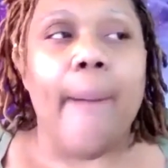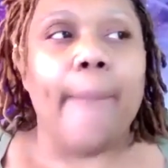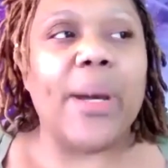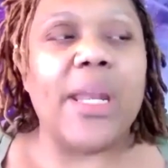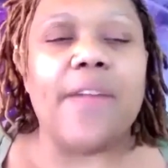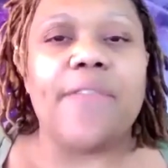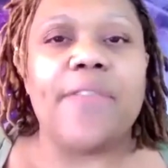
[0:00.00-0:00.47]

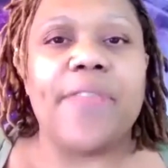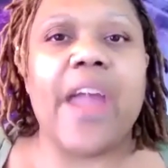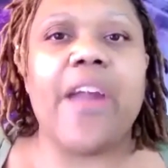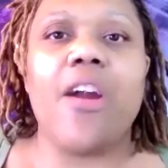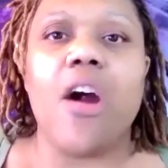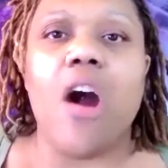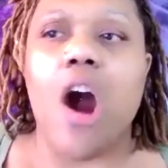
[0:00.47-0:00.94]
but if
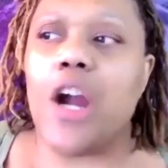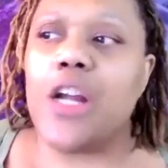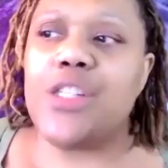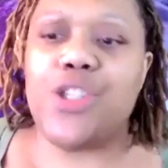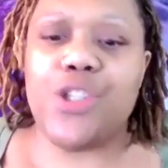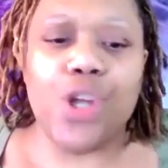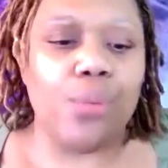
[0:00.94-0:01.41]
there
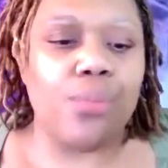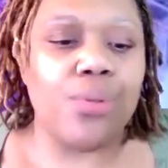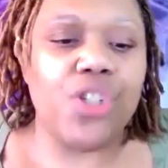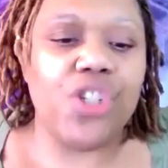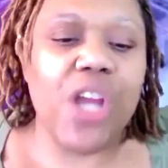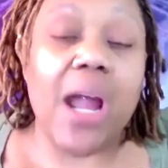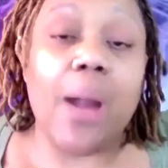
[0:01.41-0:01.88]
aren't certain
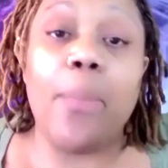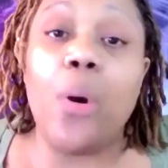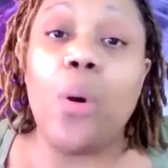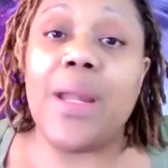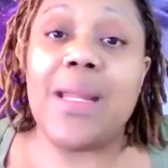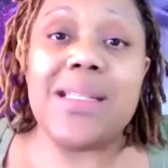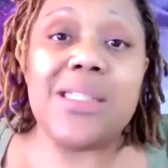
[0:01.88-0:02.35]

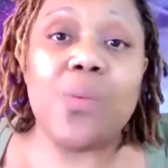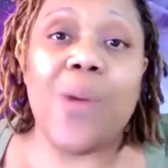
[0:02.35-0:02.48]
checkpoints